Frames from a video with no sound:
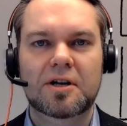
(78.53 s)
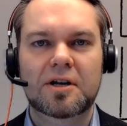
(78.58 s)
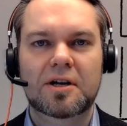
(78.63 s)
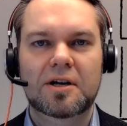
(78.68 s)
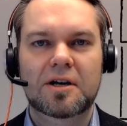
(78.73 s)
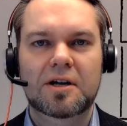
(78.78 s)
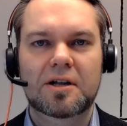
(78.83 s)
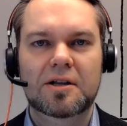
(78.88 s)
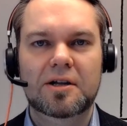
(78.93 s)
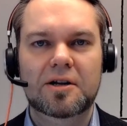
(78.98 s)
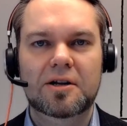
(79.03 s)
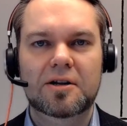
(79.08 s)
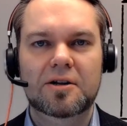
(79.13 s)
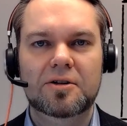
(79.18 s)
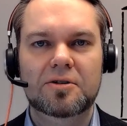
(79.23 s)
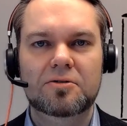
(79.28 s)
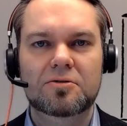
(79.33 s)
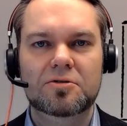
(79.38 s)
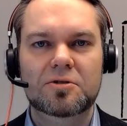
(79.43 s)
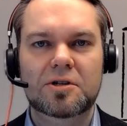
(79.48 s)
And they're
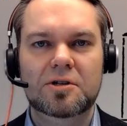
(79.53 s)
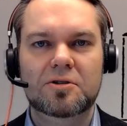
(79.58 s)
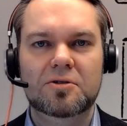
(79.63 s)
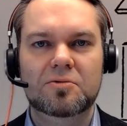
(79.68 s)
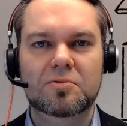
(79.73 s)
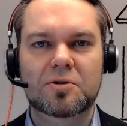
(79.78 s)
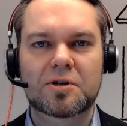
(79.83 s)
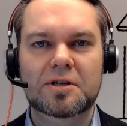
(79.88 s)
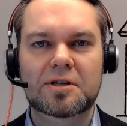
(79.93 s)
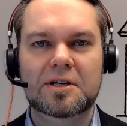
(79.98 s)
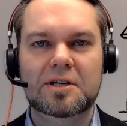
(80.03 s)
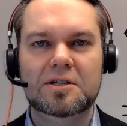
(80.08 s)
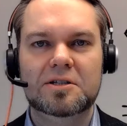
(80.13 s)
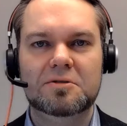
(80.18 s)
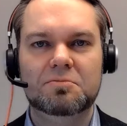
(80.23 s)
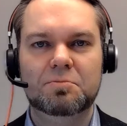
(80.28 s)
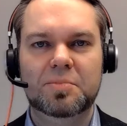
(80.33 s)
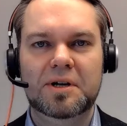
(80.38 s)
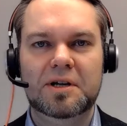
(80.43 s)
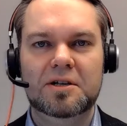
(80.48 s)
usually quite
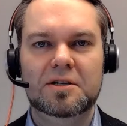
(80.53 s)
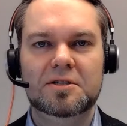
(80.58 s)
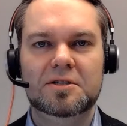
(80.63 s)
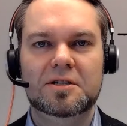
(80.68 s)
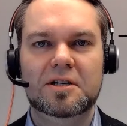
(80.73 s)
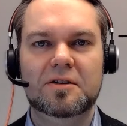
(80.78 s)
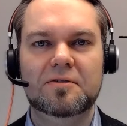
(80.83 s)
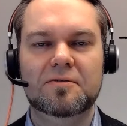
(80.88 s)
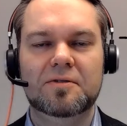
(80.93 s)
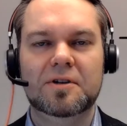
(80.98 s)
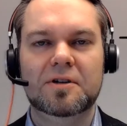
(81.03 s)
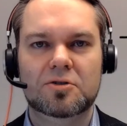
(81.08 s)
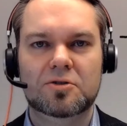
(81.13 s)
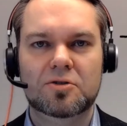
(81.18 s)
expensive,